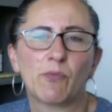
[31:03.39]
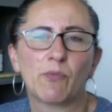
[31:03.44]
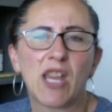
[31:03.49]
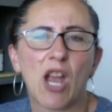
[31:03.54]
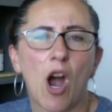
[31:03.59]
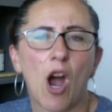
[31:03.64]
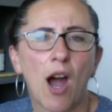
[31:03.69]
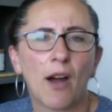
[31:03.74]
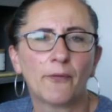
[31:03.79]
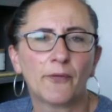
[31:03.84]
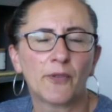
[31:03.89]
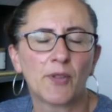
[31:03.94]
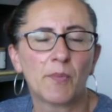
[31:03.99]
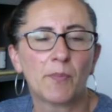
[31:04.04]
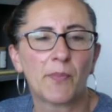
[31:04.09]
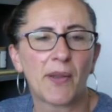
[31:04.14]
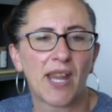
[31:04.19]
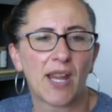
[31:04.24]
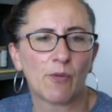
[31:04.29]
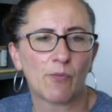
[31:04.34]
we often
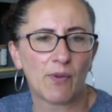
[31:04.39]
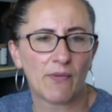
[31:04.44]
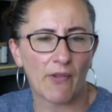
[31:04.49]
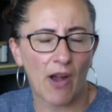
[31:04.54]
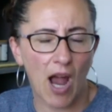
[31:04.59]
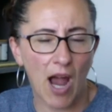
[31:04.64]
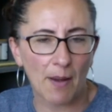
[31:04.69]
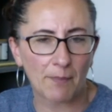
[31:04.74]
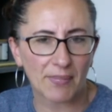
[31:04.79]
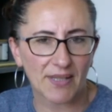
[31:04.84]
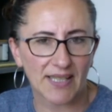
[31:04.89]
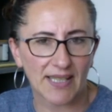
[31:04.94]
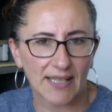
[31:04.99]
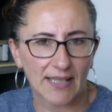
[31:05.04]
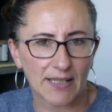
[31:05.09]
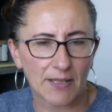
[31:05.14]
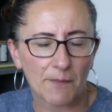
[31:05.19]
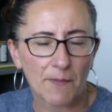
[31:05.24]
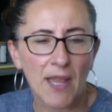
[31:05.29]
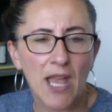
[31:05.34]
pair with
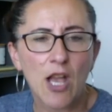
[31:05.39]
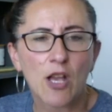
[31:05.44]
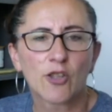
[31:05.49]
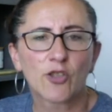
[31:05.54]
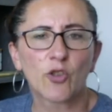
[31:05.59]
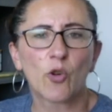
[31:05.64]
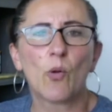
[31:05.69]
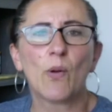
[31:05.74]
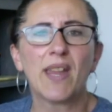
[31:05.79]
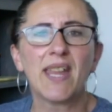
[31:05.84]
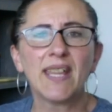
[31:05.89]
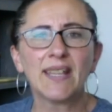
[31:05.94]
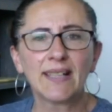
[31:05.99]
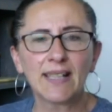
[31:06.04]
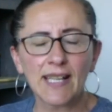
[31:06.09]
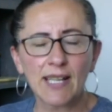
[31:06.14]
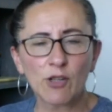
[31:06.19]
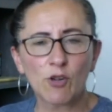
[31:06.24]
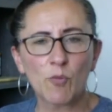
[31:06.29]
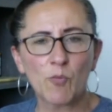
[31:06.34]
opposite. So in
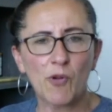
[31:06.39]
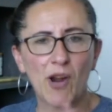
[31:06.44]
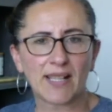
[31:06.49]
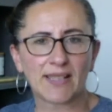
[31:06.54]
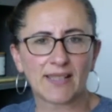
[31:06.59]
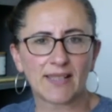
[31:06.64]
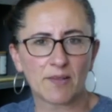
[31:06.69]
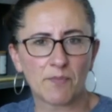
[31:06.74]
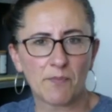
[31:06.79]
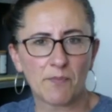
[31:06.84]
clinical practice